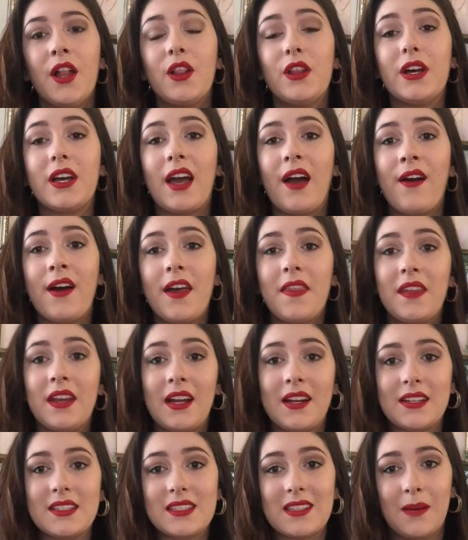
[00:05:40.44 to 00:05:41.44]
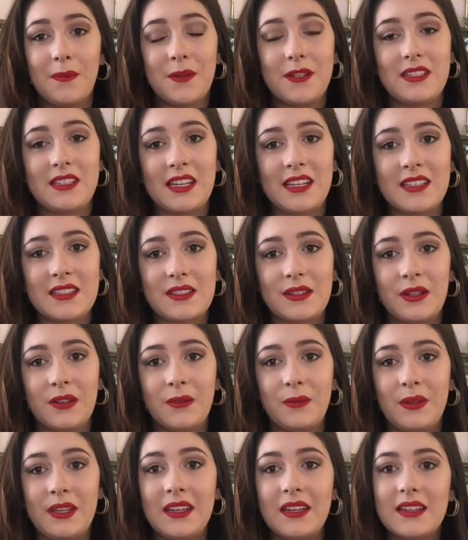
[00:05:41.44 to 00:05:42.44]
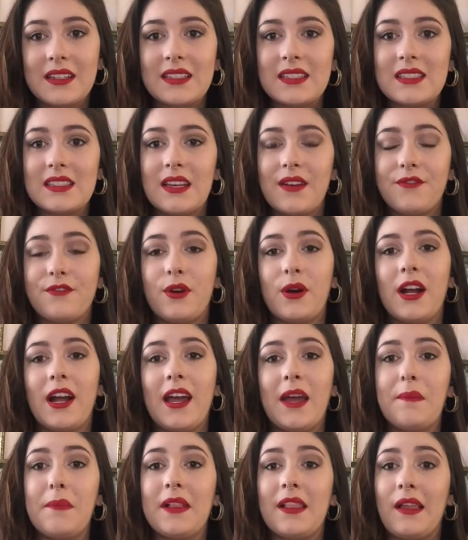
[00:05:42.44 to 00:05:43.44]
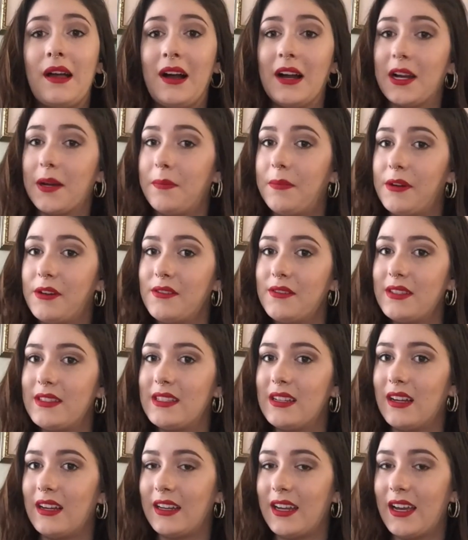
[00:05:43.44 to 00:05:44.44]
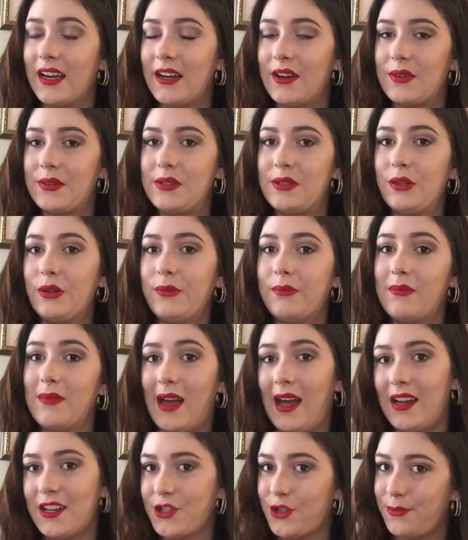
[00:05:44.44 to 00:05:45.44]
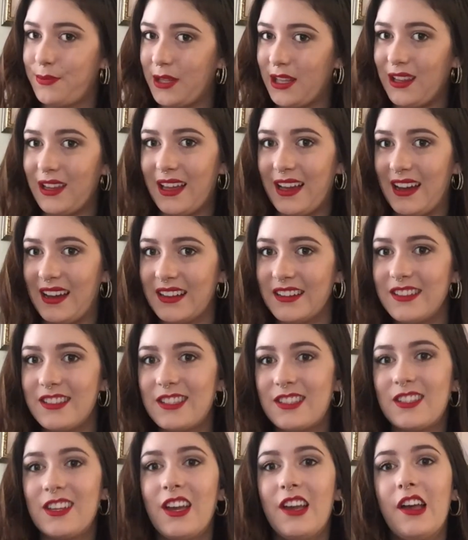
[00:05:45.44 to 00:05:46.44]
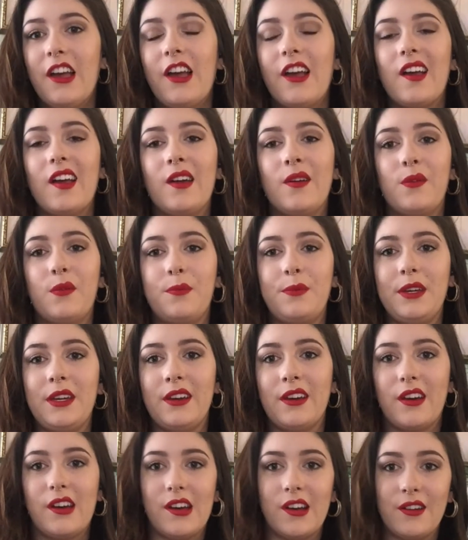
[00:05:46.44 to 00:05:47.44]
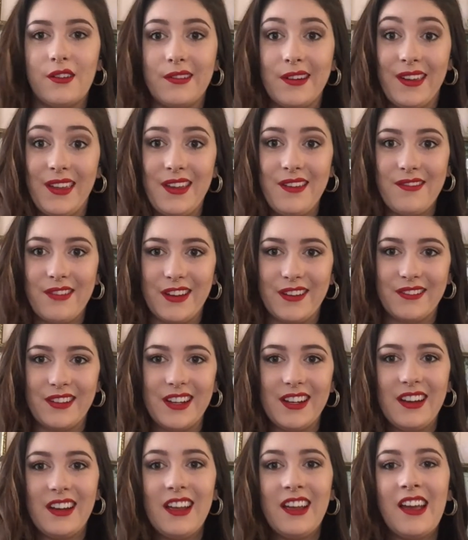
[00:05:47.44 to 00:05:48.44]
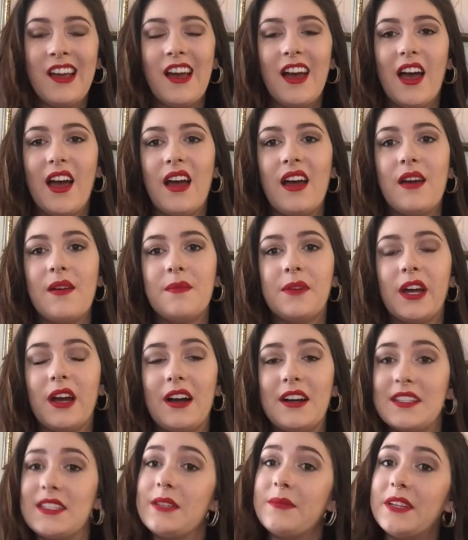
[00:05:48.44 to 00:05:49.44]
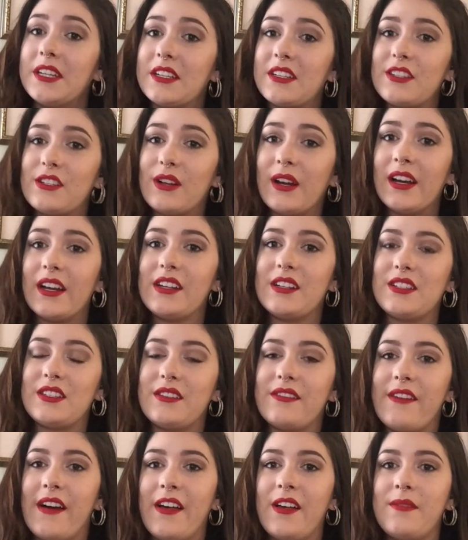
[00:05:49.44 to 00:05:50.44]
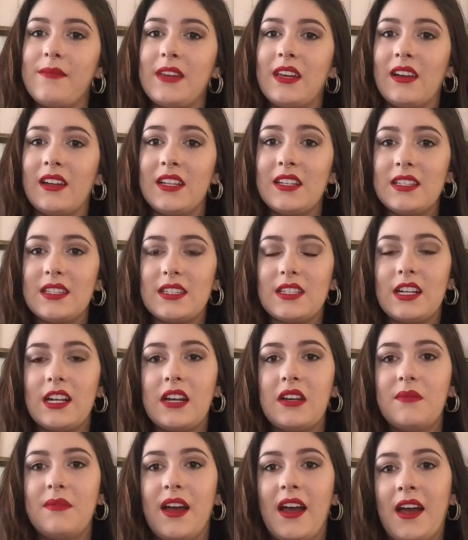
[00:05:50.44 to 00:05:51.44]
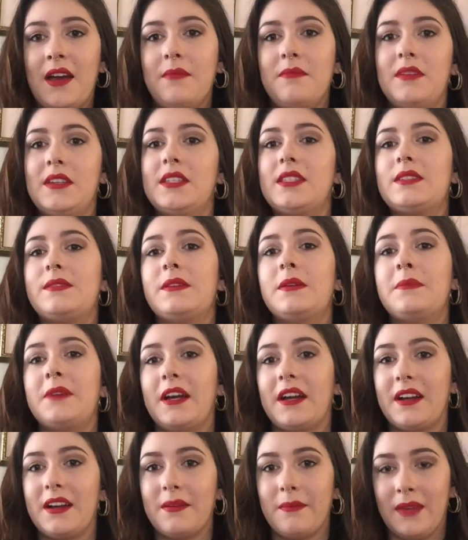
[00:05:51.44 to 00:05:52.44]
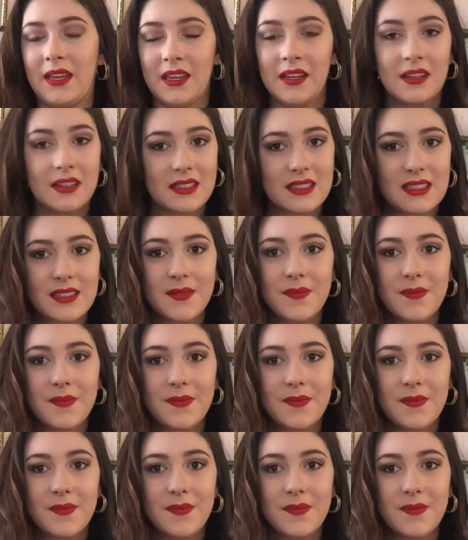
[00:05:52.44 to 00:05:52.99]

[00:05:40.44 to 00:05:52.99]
Look out in the next couple of days or weeks for a blog post on how to match plaids. It will be a really fun one. Also make sure to follow me on Instagram at Miss Rebecca Makes.